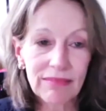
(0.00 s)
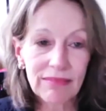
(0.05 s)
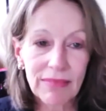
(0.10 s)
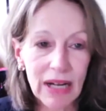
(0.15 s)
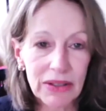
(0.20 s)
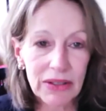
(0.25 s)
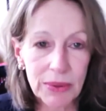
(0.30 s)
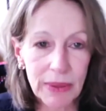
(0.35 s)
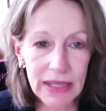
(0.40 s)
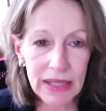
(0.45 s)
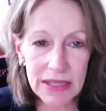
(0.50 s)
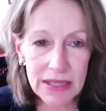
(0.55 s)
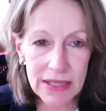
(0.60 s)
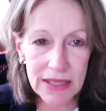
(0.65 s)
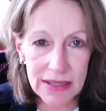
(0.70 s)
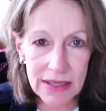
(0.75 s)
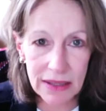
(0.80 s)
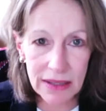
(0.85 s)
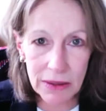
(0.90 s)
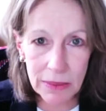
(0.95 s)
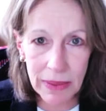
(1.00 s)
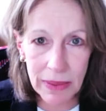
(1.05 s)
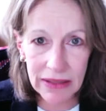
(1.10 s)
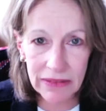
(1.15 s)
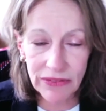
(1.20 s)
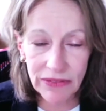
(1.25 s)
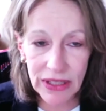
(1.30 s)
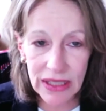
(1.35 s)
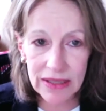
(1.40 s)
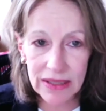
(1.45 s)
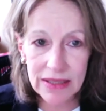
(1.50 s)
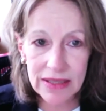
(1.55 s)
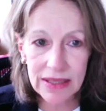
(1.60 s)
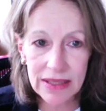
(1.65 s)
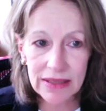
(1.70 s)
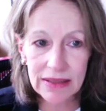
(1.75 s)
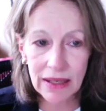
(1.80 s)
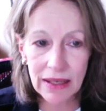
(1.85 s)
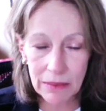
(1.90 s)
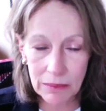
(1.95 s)
Arthritis is under my feet.
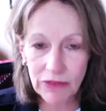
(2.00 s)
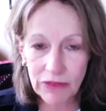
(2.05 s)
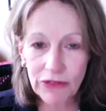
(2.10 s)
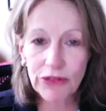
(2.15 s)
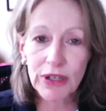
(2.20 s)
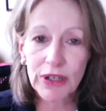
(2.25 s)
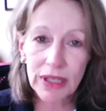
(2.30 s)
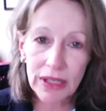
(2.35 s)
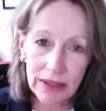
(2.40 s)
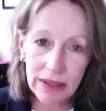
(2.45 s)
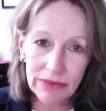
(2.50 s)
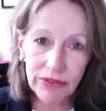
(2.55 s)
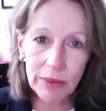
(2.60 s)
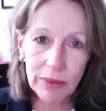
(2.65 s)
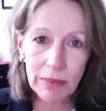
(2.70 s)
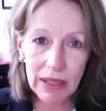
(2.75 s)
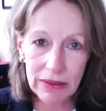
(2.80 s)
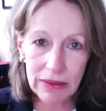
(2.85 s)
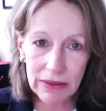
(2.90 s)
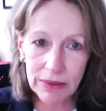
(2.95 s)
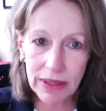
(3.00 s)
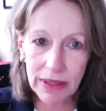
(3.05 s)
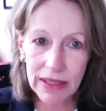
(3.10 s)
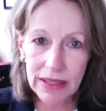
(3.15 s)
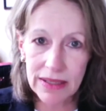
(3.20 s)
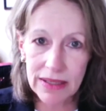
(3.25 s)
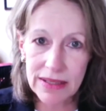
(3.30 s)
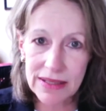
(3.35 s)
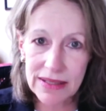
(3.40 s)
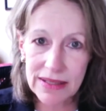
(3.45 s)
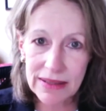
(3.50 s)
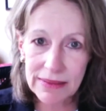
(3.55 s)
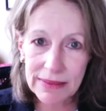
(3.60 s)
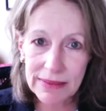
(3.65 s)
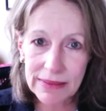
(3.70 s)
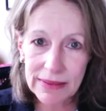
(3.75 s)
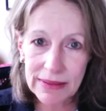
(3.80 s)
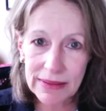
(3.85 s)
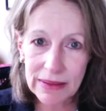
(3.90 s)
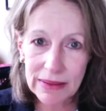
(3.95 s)
I'm free from arthritis.
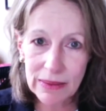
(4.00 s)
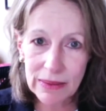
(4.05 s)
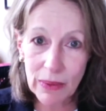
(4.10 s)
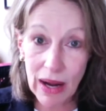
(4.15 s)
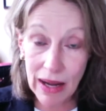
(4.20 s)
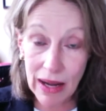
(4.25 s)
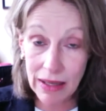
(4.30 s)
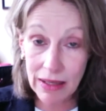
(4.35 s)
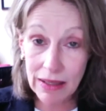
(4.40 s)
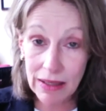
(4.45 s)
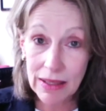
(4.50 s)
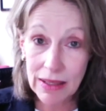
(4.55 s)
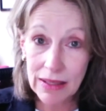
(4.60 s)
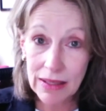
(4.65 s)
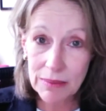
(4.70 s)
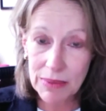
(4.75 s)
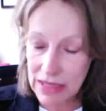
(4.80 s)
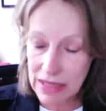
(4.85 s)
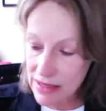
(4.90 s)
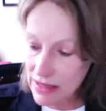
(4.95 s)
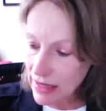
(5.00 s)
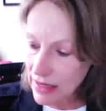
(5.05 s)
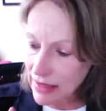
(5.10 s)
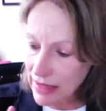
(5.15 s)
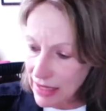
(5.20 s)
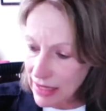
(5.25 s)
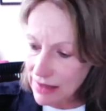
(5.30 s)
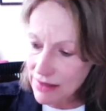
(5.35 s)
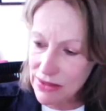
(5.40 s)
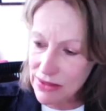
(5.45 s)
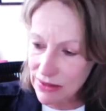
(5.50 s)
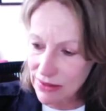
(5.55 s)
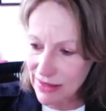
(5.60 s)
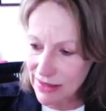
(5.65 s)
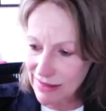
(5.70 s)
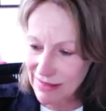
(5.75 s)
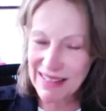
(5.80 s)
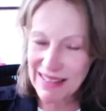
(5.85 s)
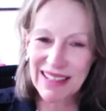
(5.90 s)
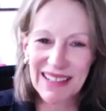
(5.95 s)
Why? Because I canceled
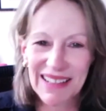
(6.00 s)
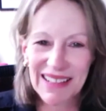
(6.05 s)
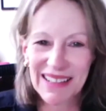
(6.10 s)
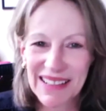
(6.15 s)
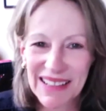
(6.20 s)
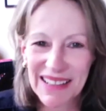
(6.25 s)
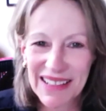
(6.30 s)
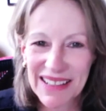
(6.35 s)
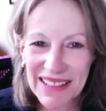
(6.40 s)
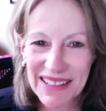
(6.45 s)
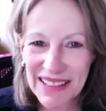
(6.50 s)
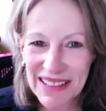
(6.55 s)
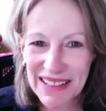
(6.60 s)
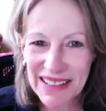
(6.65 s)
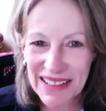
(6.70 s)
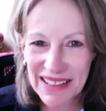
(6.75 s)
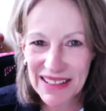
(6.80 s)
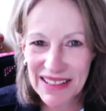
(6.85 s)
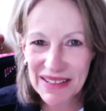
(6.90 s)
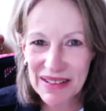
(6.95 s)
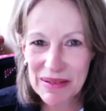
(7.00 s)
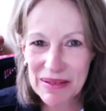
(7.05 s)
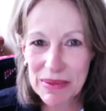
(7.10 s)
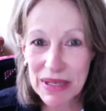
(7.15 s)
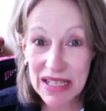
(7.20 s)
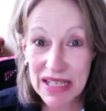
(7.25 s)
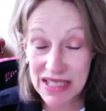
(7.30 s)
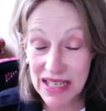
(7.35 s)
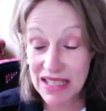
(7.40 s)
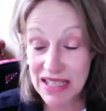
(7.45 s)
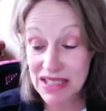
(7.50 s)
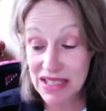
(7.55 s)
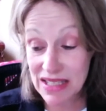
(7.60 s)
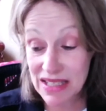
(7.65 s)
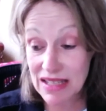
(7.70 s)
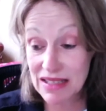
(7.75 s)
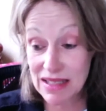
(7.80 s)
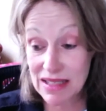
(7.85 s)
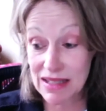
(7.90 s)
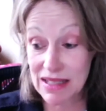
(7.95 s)
it. Because I
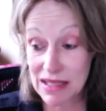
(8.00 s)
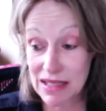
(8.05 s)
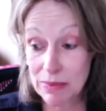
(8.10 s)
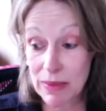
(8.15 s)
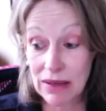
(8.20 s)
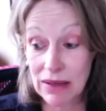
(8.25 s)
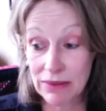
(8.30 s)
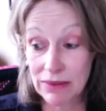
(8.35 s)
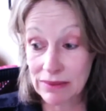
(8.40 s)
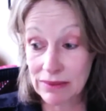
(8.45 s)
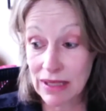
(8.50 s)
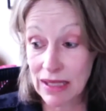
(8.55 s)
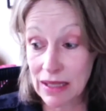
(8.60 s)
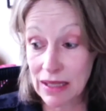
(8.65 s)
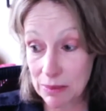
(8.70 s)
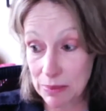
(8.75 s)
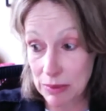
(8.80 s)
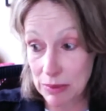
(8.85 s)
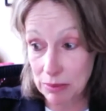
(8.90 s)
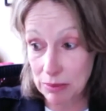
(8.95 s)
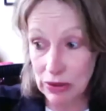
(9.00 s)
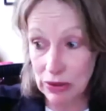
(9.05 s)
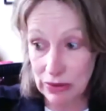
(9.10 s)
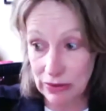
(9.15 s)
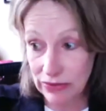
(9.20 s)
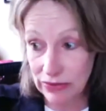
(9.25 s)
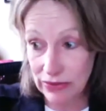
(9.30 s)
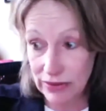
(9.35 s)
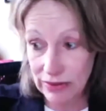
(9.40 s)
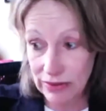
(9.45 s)
said to this mountain, get up and move.